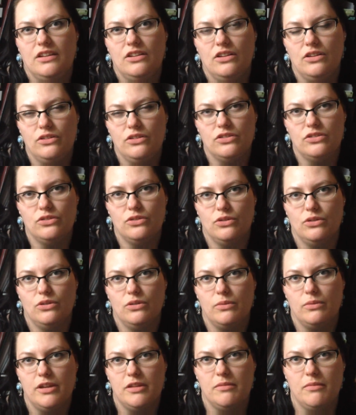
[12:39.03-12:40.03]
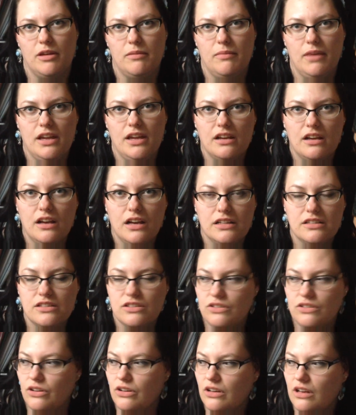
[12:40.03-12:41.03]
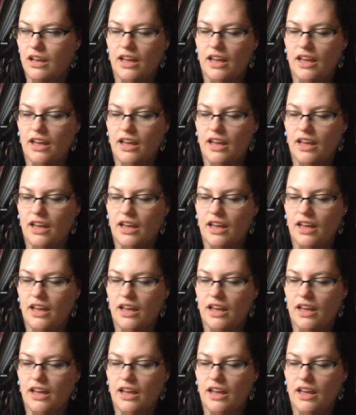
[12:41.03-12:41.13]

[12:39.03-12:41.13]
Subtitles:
don't store with my main cardstock.